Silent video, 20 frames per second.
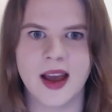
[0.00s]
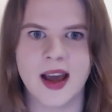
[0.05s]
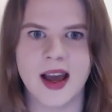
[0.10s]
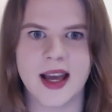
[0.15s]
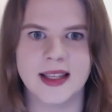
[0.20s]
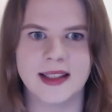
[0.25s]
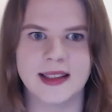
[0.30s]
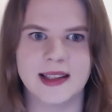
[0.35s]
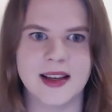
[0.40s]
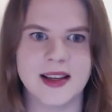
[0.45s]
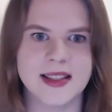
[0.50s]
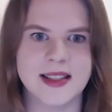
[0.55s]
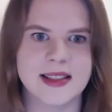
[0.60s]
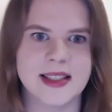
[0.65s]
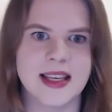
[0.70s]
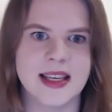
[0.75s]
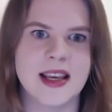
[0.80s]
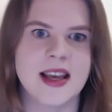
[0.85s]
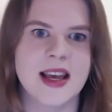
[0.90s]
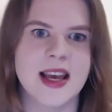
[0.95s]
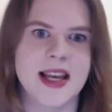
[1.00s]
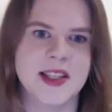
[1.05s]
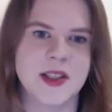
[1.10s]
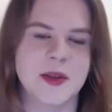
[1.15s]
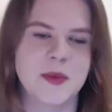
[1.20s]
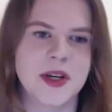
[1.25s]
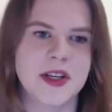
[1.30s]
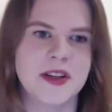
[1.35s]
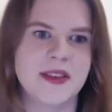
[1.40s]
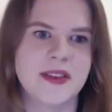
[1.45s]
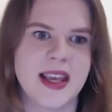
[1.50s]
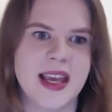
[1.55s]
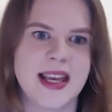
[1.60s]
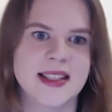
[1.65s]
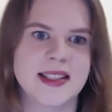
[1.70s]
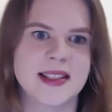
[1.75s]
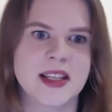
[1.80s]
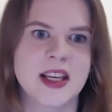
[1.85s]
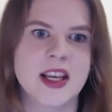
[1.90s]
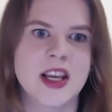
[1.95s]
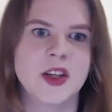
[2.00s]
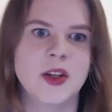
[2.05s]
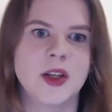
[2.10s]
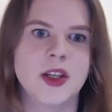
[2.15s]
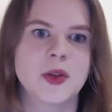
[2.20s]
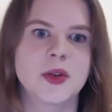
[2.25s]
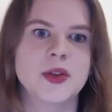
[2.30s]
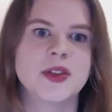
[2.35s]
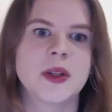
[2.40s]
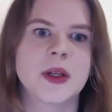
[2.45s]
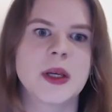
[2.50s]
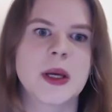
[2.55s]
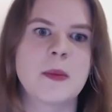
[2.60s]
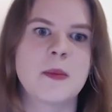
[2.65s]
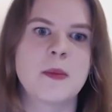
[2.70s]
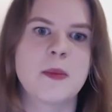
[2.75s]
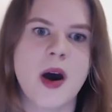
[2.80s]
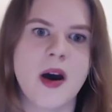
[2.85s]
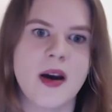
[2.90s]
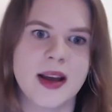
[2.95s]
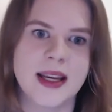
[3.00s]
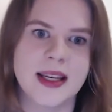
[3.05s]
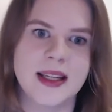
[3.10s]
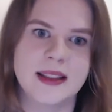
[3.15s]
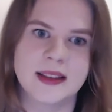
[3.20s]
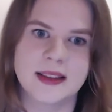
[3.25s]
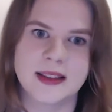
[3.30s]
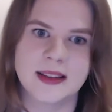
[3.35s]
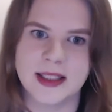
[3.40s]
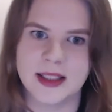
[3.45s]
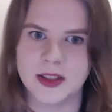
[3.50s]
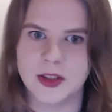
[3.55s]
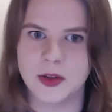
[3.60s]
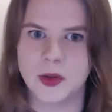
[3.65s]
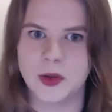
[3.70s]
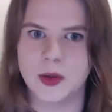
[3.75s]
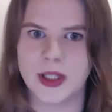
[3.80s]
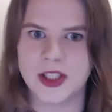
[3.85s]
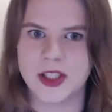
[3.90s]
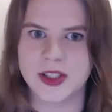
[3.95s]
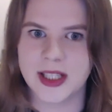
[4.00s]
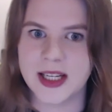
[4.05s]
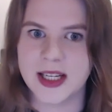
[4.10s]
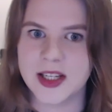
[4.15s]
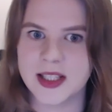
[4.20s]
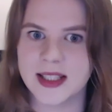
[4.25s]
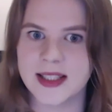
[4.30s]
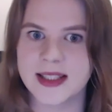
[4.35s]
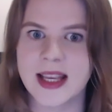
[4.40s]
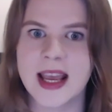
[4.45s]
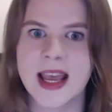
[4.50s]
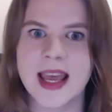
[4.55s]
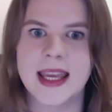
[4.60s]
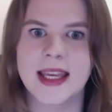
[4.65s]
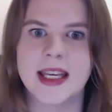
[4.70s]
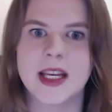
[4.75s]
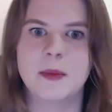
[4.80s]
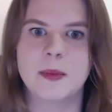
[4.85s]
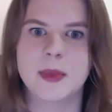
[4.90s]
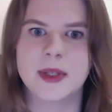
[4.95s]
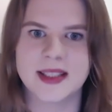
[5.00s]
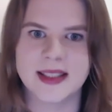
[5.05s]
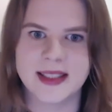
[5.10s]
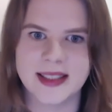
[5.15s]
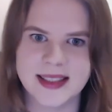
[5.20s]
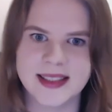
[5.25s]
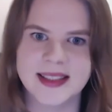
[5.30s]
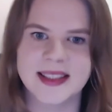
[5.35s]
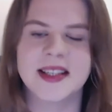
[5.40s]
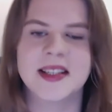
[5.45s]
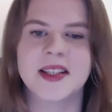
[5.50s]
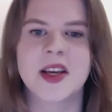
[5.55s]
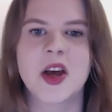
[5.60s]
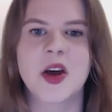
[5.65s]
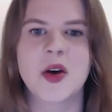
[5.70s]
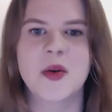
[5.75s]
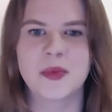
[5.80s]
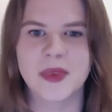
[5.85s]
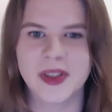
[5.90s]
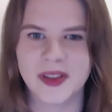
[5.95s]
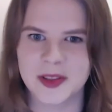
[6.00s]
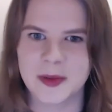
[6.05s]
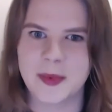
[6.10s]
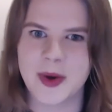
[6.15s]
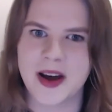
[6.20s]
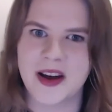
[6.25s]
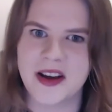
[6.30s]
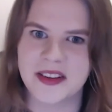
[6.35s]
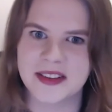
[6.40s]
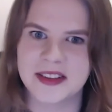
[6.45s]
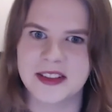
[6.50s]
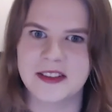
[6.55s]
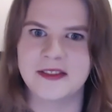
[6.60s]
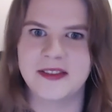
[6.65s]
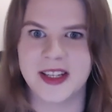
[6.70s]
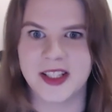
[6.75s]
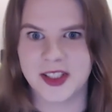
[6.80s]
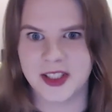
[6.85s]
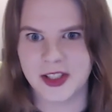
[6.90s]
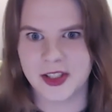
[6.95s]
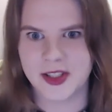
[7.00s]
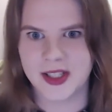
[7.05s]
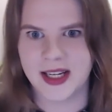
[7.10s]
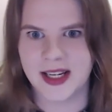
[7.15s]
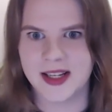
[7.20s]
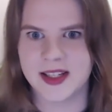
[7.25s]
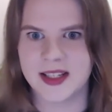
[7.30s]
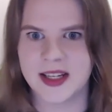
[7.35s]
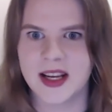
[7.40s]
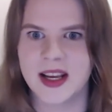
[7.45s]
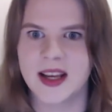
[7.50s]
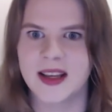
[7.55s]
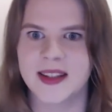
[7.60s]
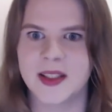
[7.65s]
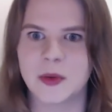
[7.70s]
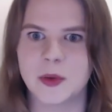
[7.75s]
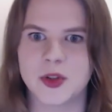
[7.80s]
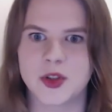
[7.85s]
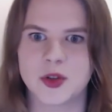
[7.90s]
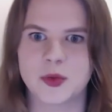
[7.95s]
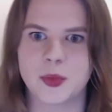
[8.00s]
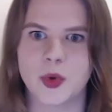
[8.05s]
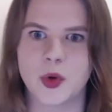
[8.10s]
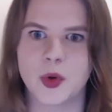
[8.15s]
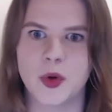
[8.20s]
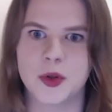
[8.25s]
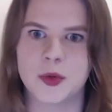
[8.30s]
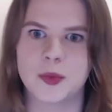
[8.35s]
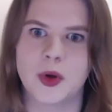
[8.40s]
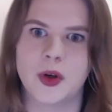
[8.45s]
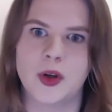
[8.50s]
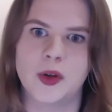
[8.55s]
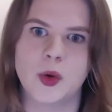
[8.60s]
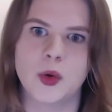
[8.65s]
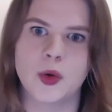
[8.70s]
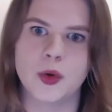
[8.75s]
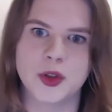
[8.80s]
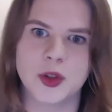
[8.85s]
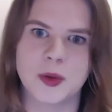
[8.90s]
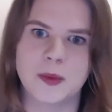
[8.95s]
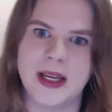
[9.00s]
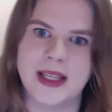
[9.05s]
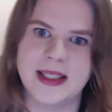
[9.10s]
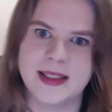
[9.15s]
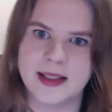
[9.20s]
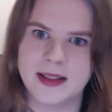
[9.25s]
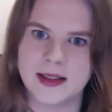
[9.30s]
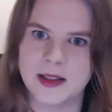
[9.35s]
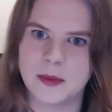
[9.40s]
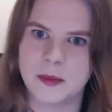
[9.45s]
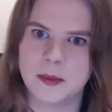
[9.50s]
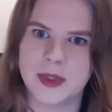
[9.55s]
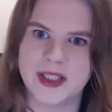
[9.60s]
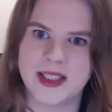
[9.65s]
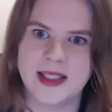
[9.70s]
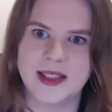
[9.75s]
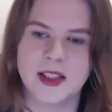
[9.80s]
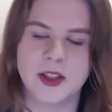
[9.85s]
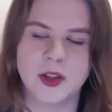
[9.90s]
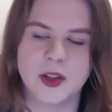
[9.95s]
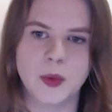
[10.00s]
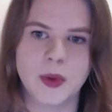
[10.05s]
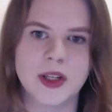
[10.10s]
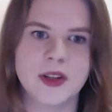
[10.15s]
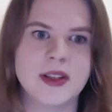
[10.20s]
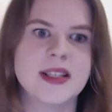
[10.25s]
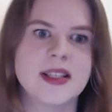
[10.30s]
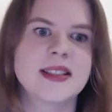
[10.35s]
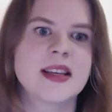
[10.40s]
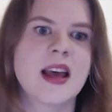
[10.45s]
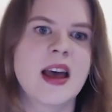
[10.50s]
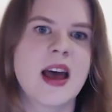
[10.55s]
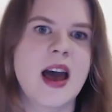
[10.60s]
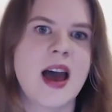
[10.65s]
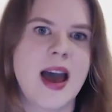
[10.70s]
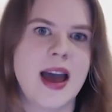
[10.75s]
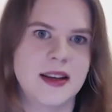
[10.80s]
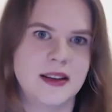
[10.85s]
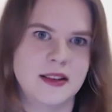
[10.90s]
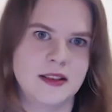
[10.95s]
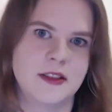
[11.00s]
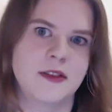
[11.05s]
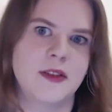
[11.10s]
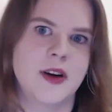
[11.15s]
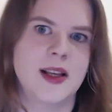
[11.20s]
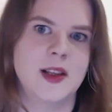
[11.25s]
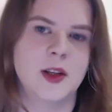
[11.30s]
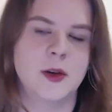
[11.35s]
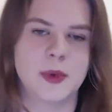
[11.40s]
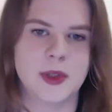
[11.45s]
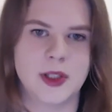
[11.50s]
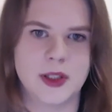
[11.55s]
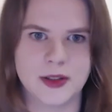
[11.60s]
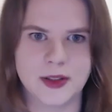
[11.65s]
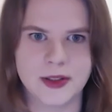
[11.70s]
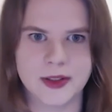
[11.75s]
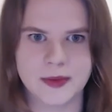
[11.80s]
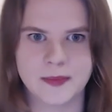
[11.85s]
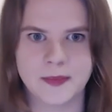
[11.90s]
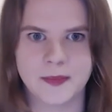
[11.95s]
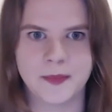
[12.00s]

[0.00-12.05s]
And lastly, as you might have guessed, you can also combine the two exchanges in a persisted multi-part fetch exchange that will support both automated persisted queries and file uploads.